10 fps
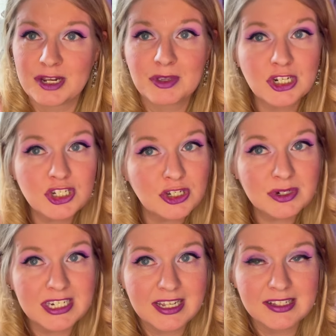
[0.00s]
I'm going to do a
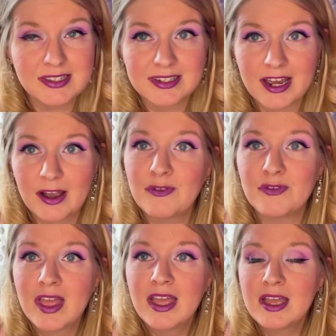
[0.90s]
ton of stuff,
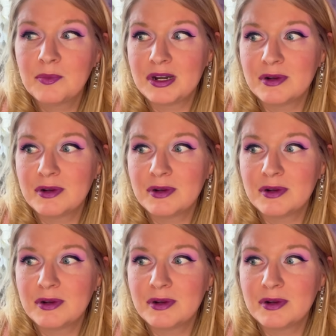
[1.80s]
but I'm